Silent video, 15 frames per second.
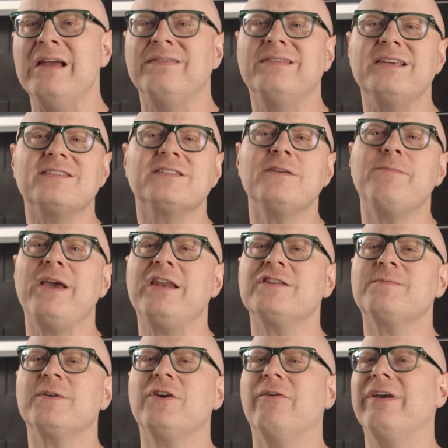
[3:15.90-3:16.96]
This debate has
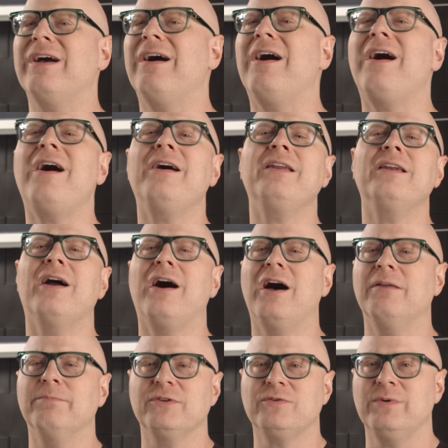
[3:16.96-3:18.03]
been going on and
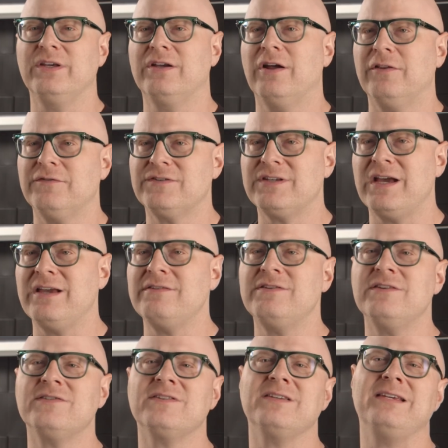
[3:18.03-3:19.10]
on between color
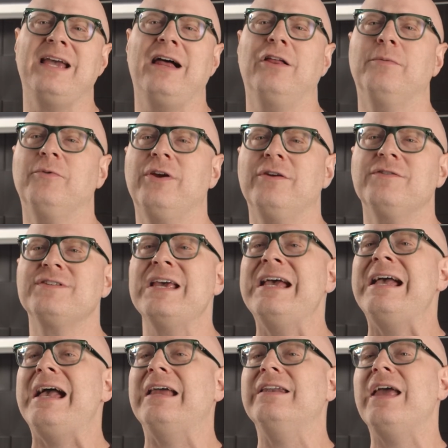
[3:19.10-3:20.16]
scientists, calibrators,
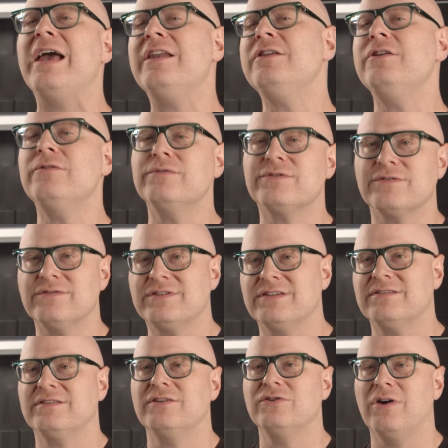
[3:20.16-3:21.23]
and end users
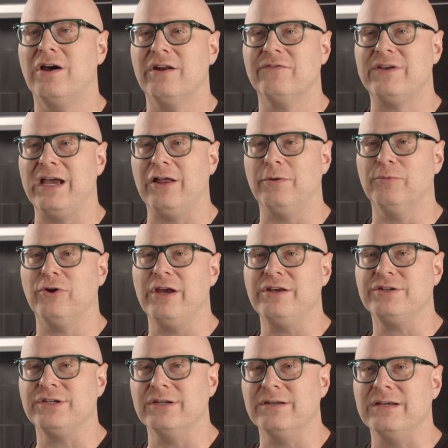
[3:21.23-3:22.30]
since the dawn of
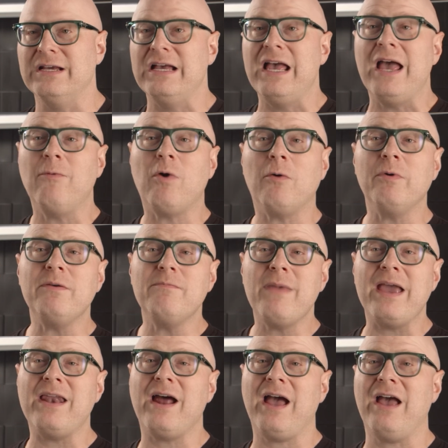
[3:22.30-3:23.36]
calibration. And while we
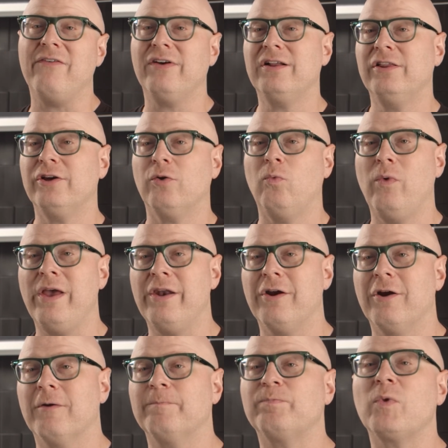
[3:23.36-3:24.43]
may not have a clear
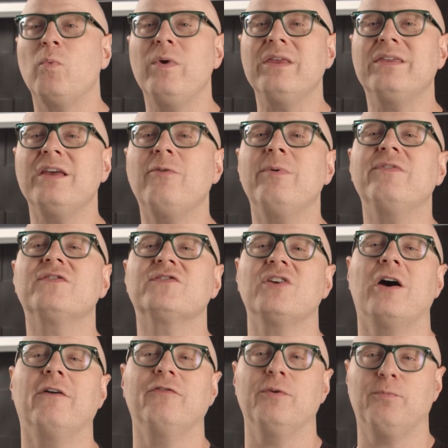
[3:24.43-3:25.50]
winner, we think we've solved the